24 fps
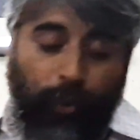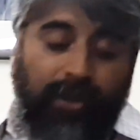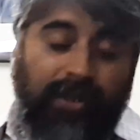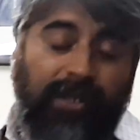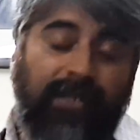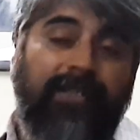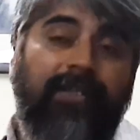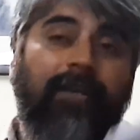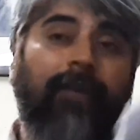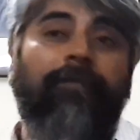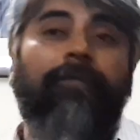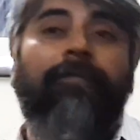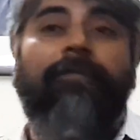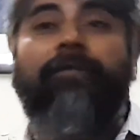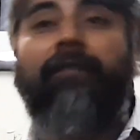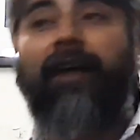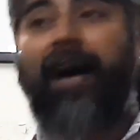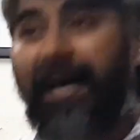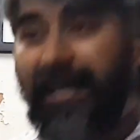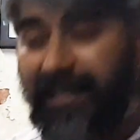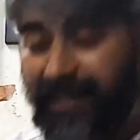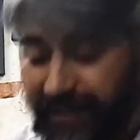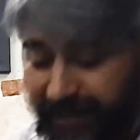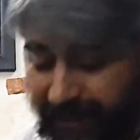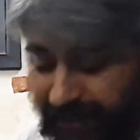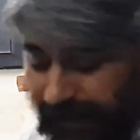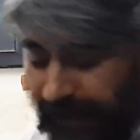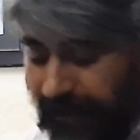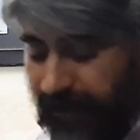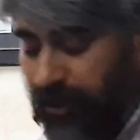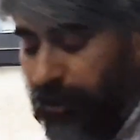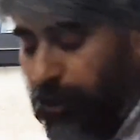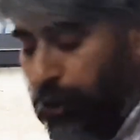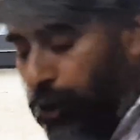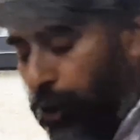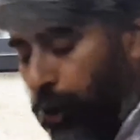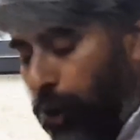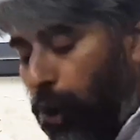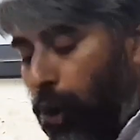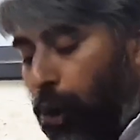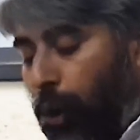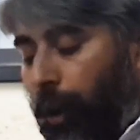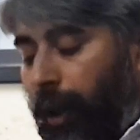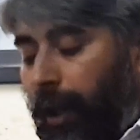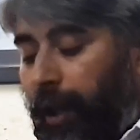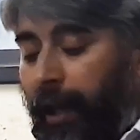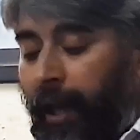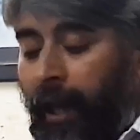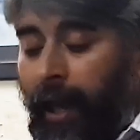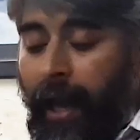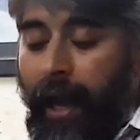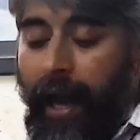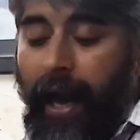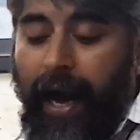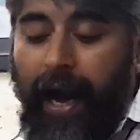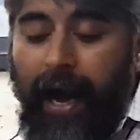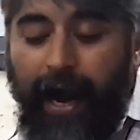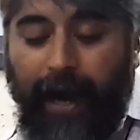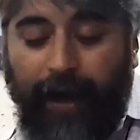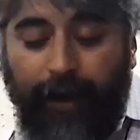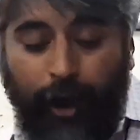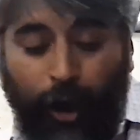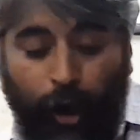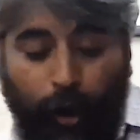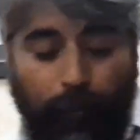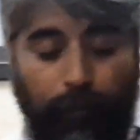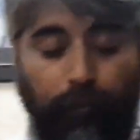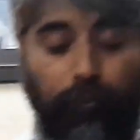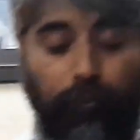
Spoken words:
which is the fastest growing and